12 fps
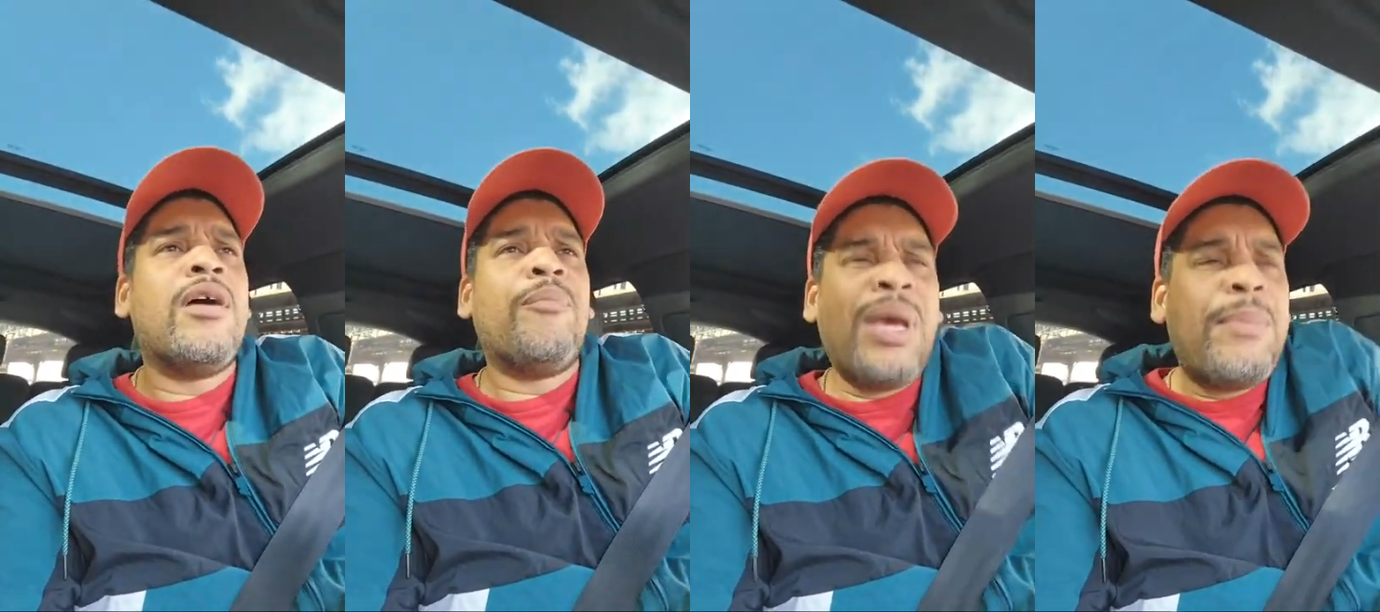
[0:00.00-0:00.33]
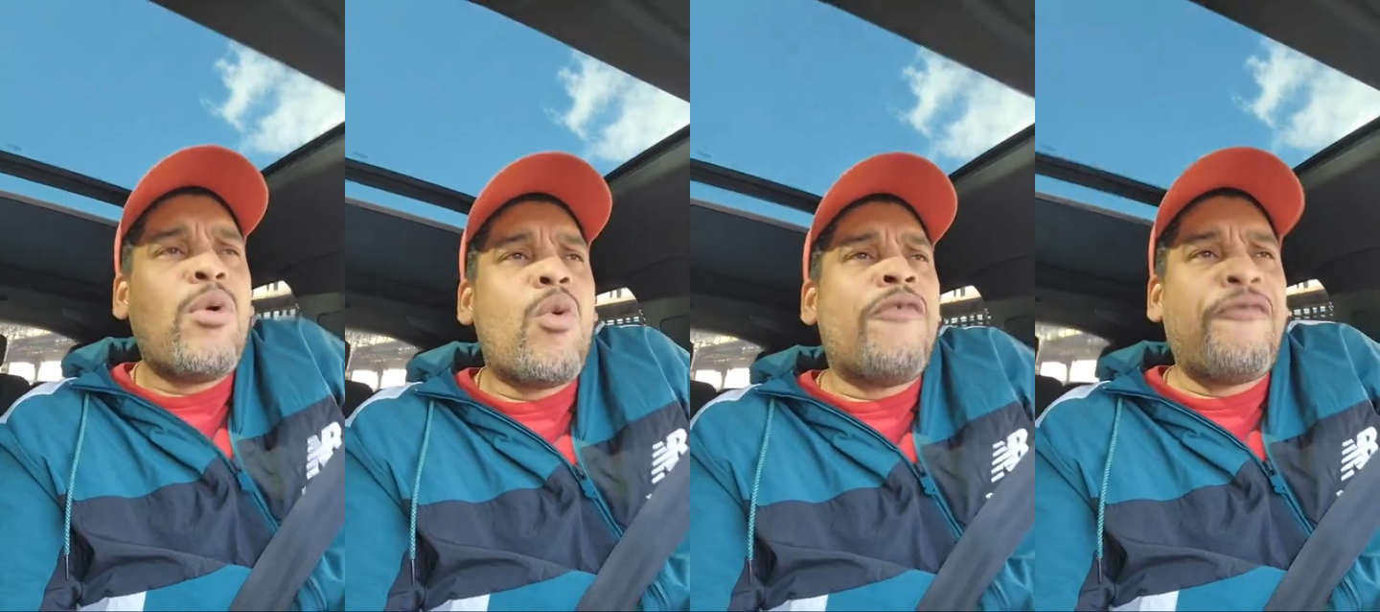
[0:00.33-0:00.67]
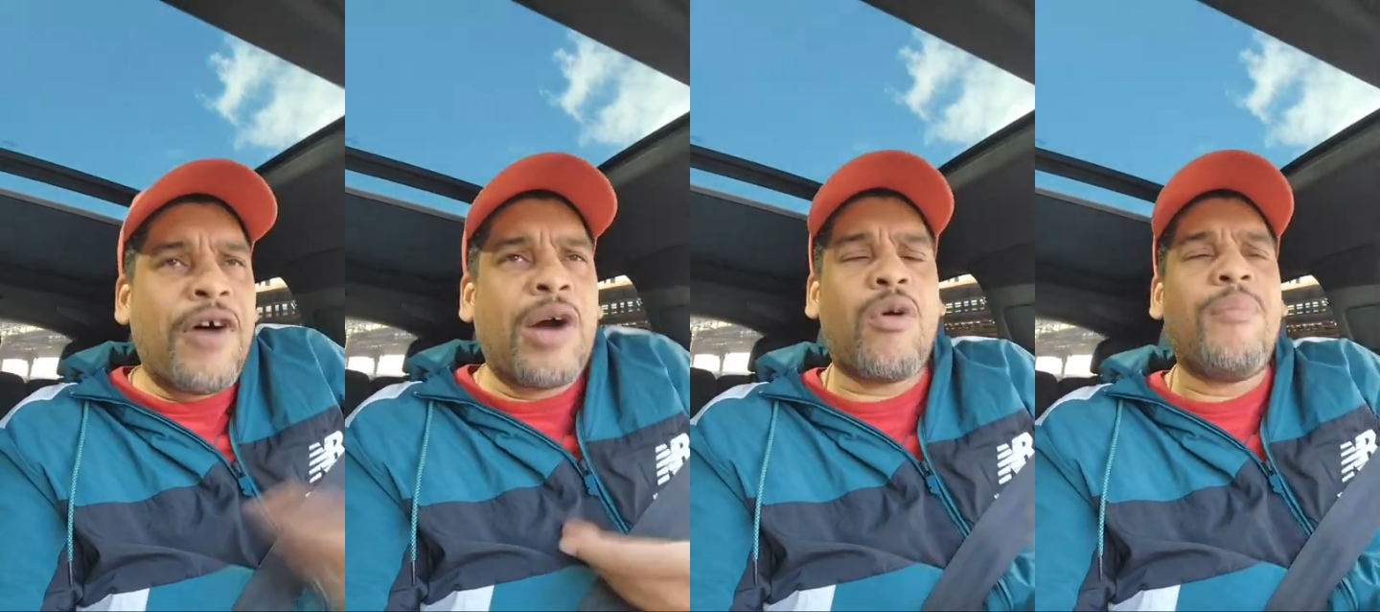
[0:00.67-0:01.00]
People will
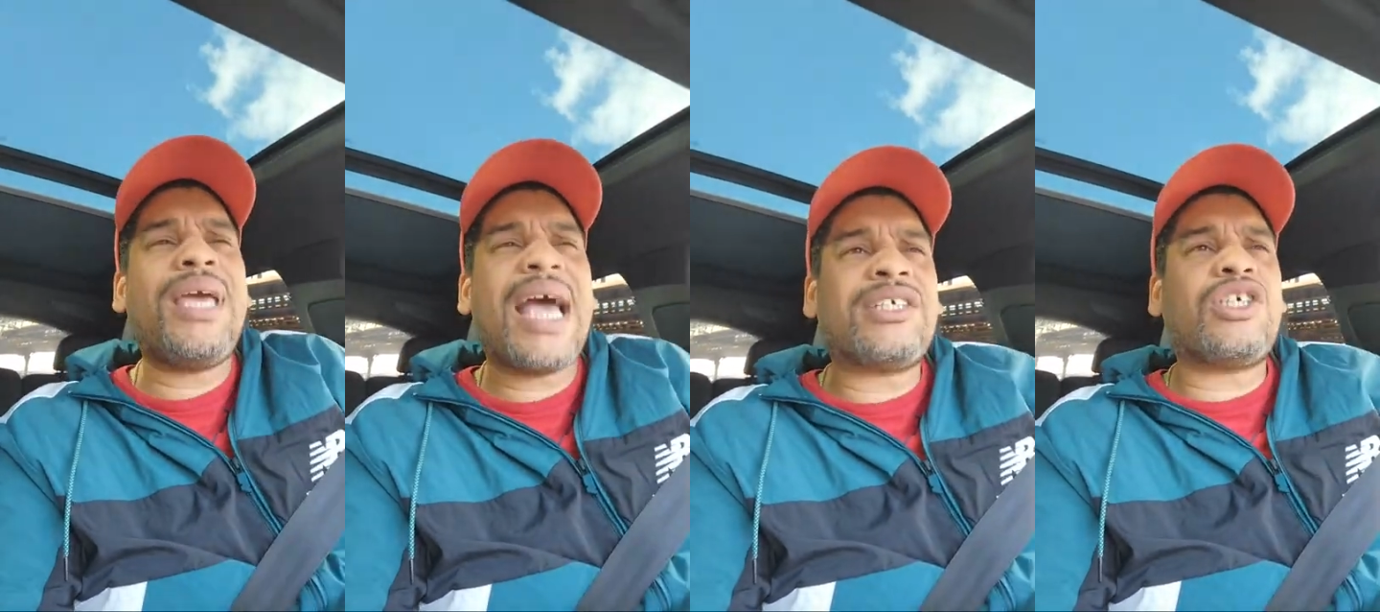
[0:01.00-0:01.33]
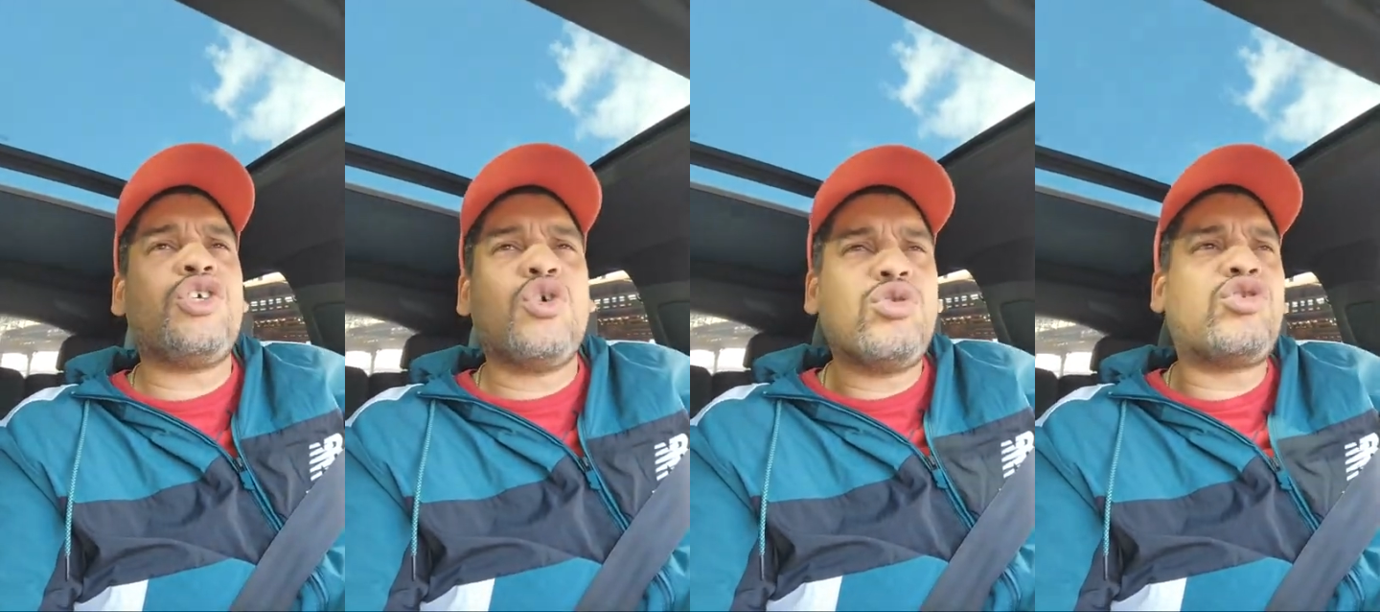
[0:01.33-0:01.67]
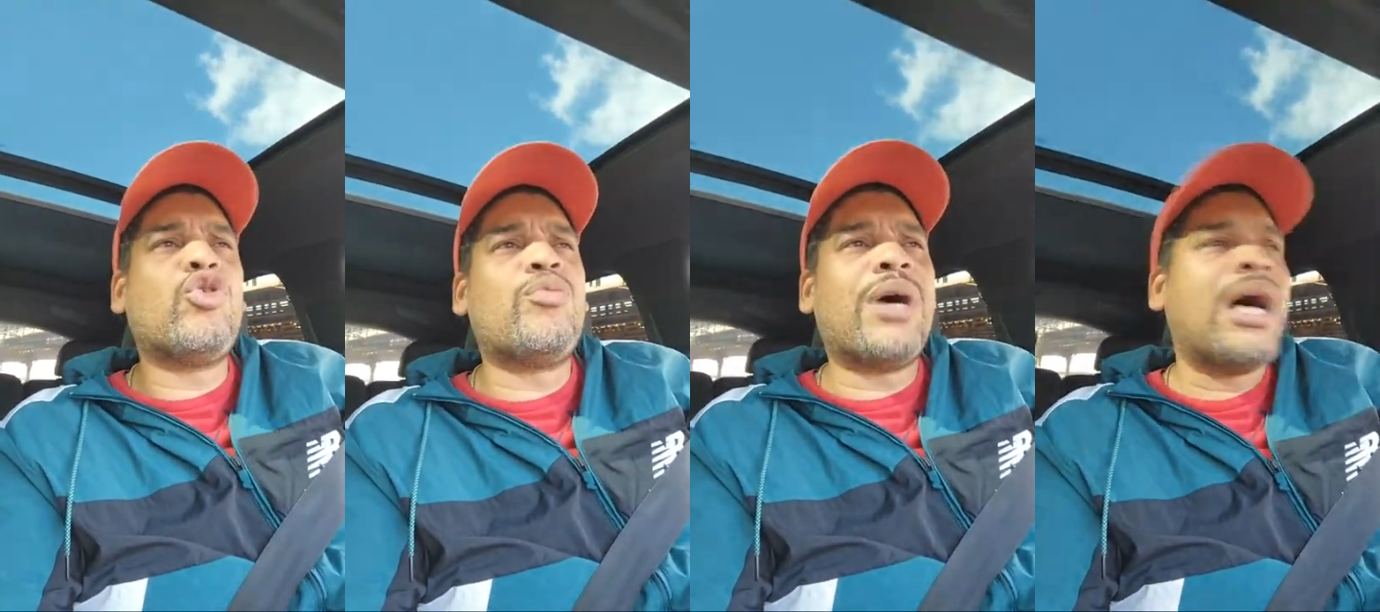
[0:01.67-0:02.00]
fuck with me as a
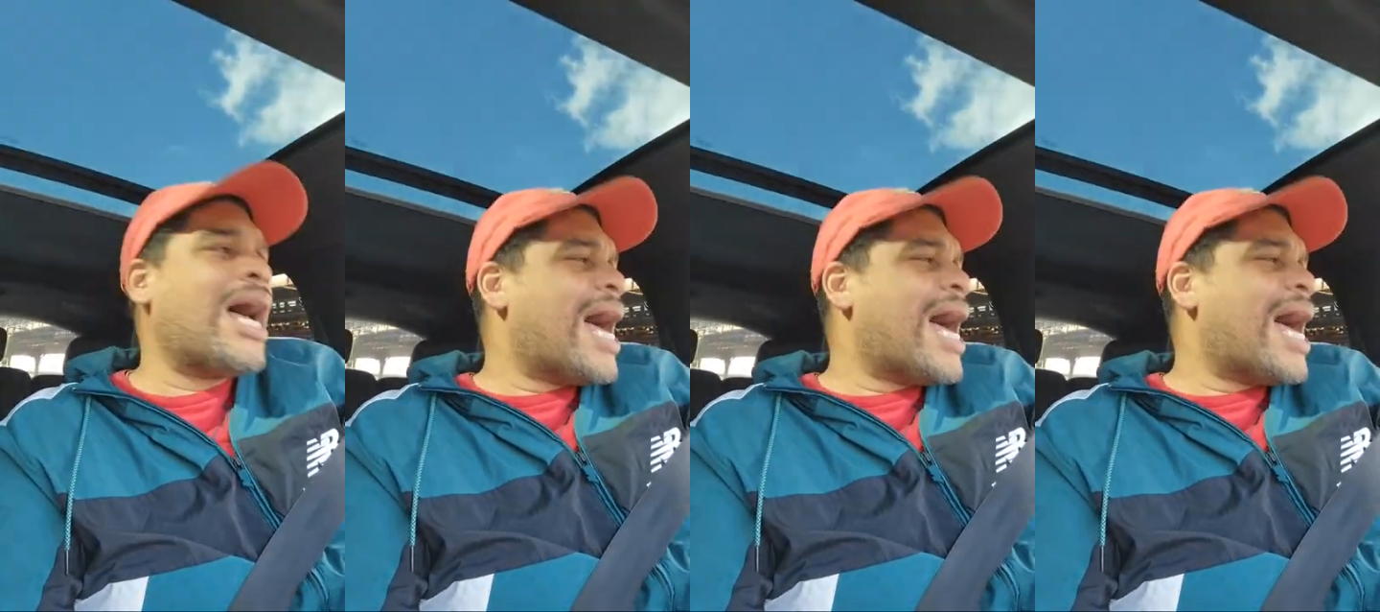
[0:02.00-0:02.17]
YouTuber.